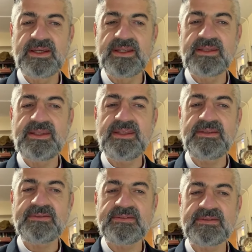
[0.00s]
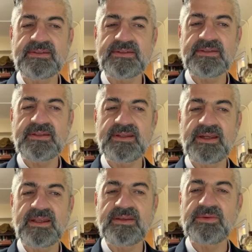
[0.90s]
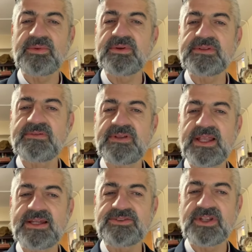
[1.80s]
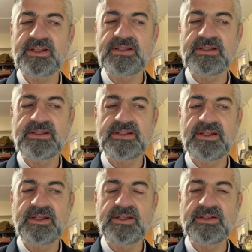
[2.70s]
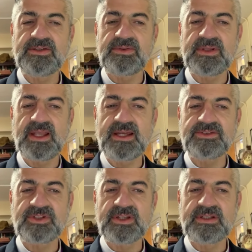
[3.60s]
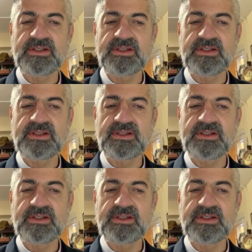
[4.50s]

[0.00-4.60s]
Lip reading: These are the words of Elisha to Elijah.